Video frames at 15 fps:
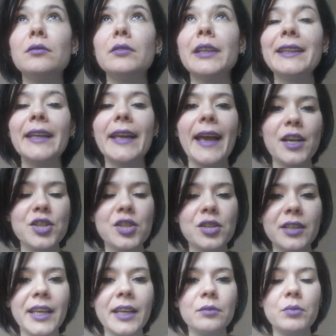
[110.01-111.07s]
any action
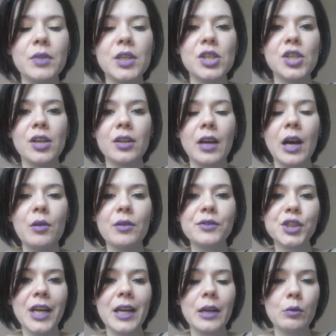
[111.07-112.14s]
can be out of
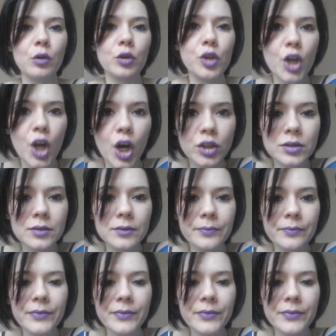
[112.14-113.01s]
shadow or not.